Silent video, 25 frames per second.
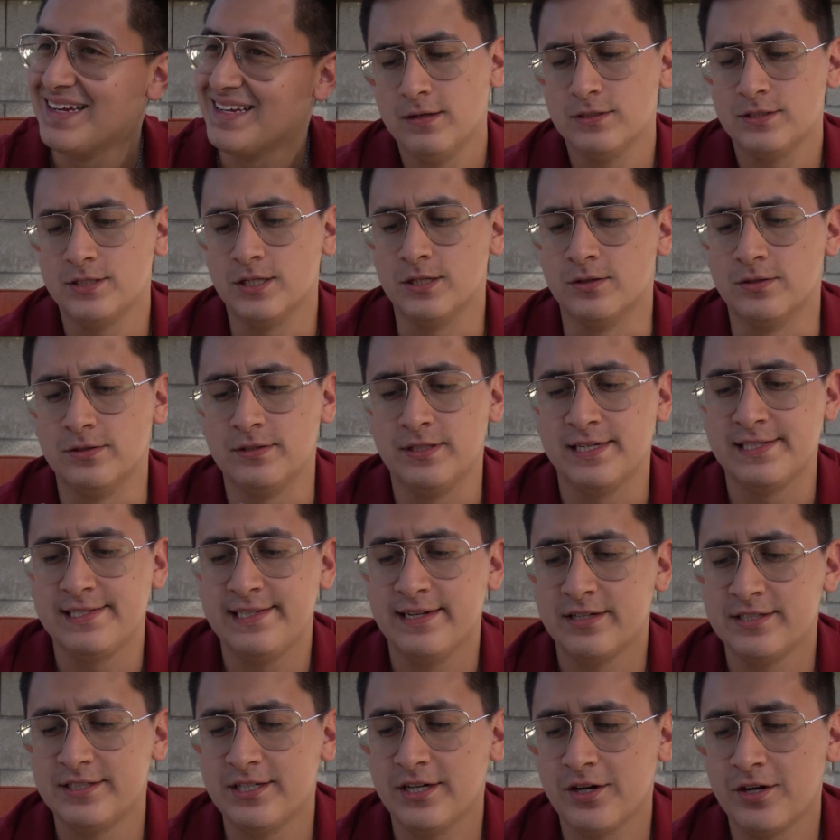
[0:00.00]
So this
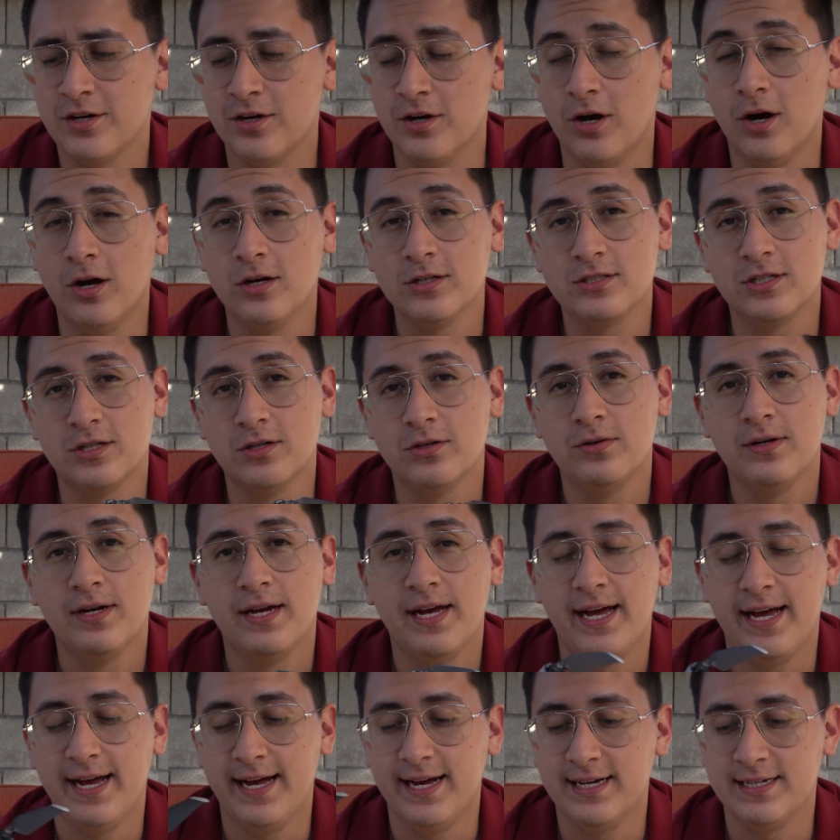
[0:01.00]
little sucker also
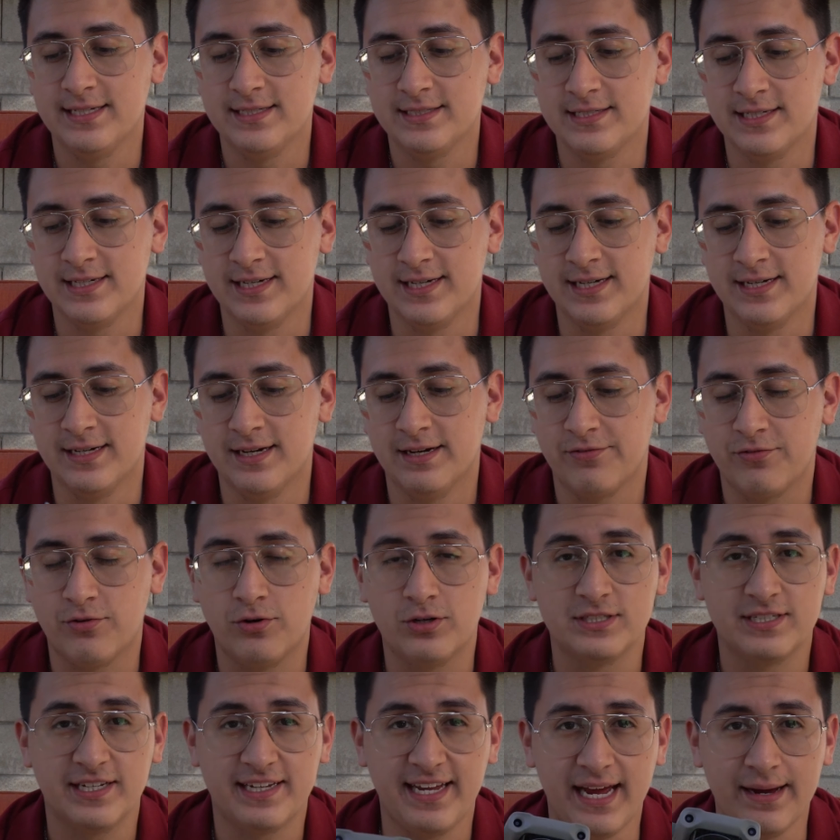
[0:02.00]
has, of
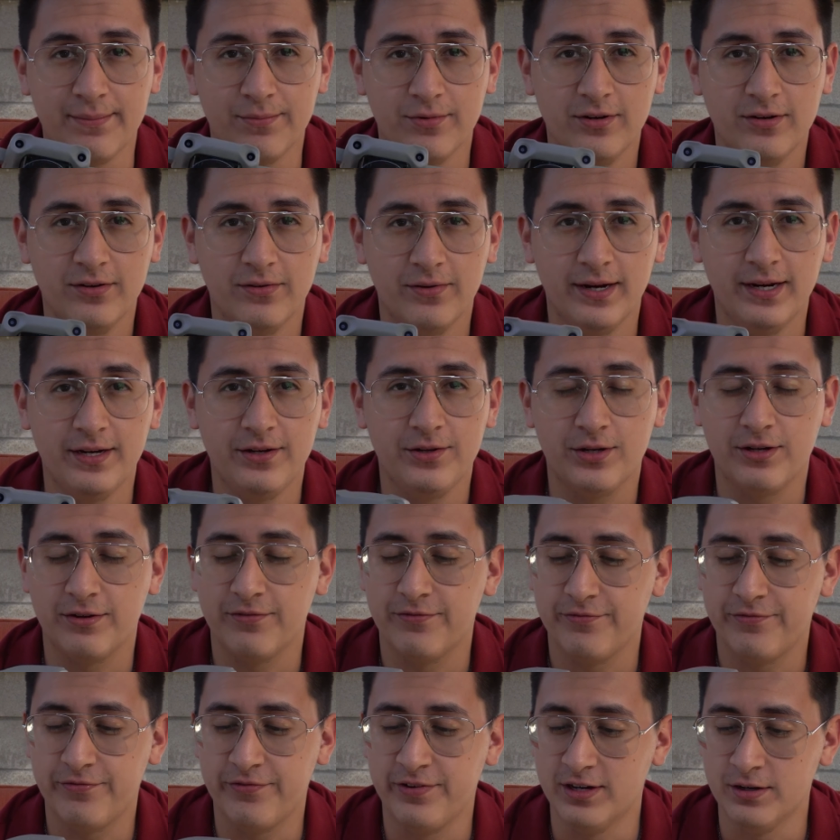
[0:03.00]
course, a camera, right? You
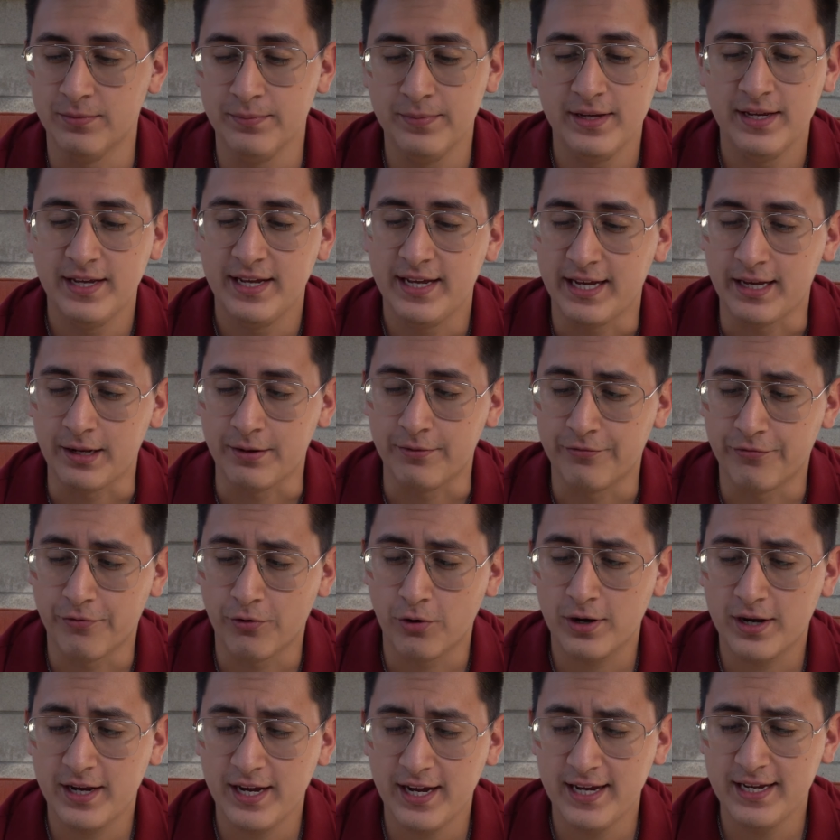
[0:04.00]
can film in
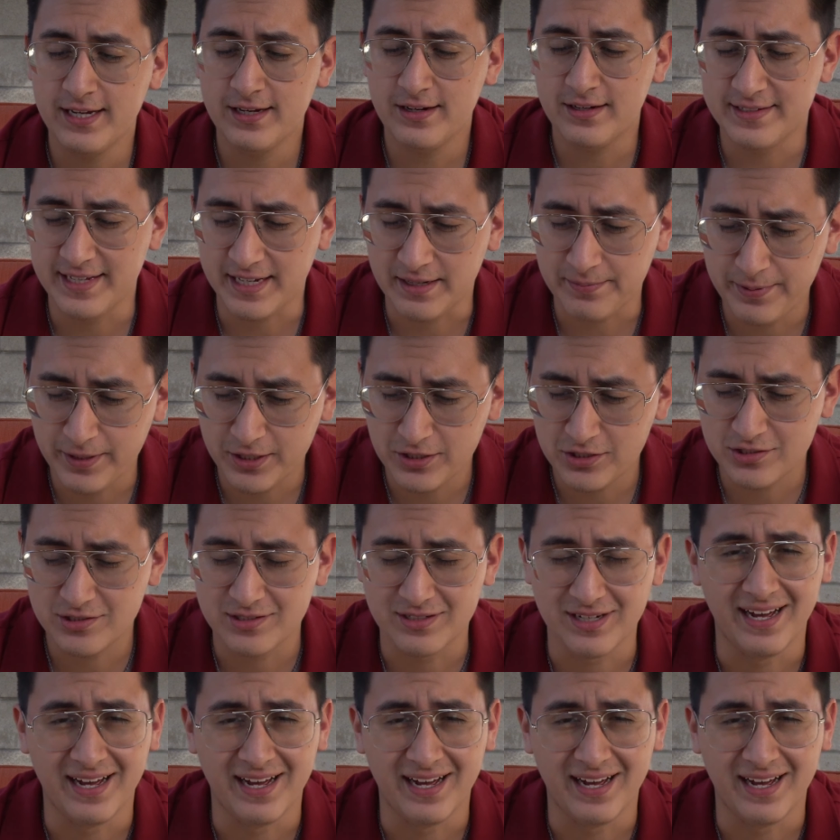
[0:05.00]
4K, you can take pictures in